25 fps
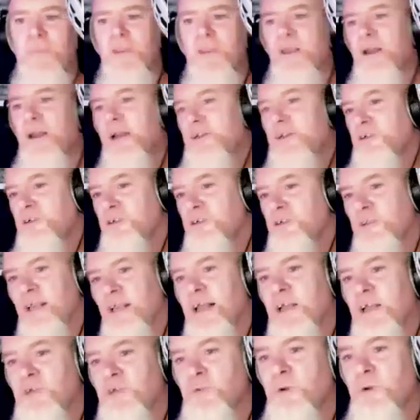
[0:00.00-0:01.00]
And I just think
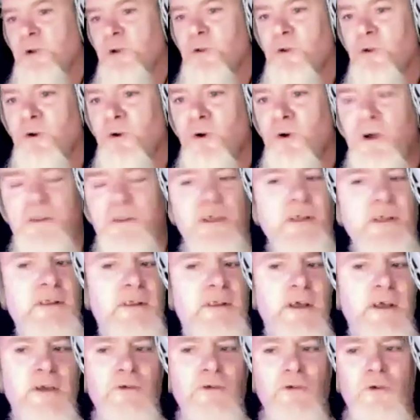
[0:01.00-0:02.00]
that's where it'll go. I think
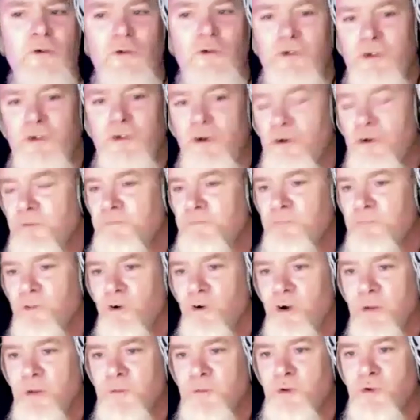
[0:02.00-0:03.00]
those sort of
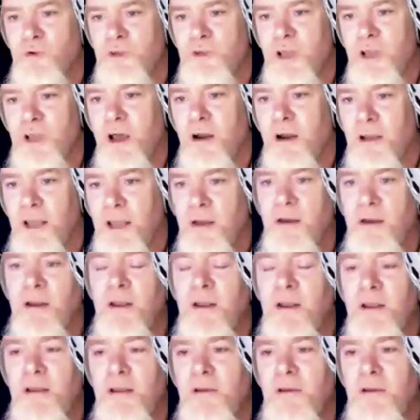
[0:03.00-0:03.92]
programs will start getting,